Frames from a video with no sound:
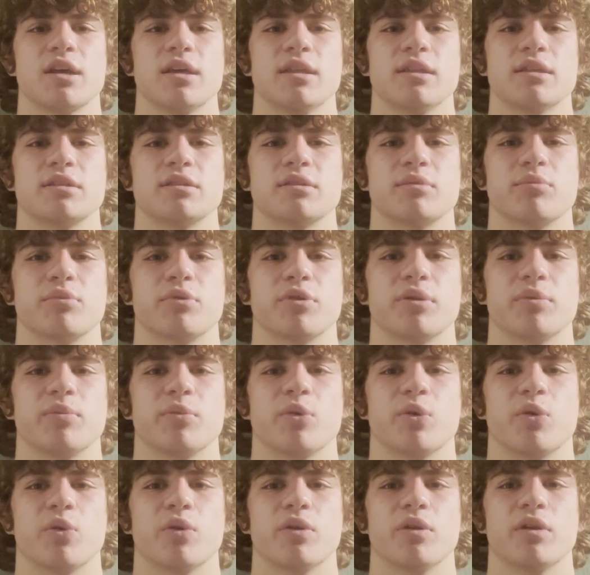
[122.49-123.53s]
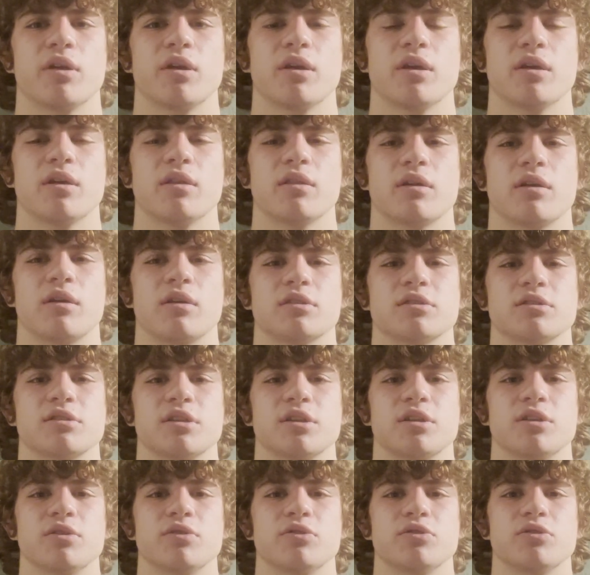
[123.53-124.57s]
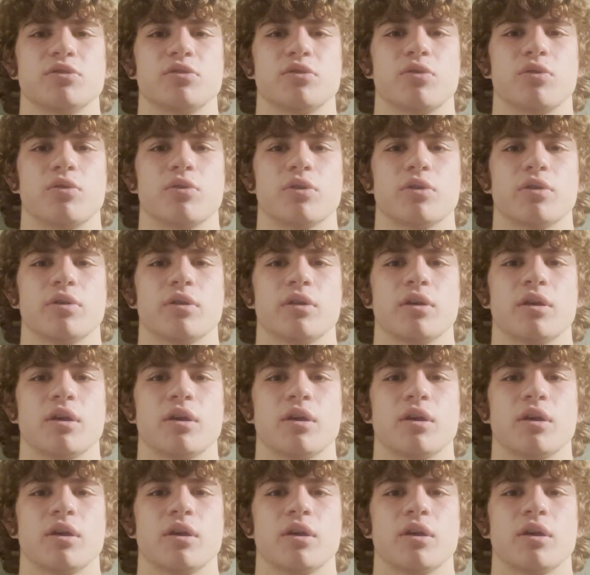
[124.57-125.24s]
the Supreme Court, the Constitutional Court,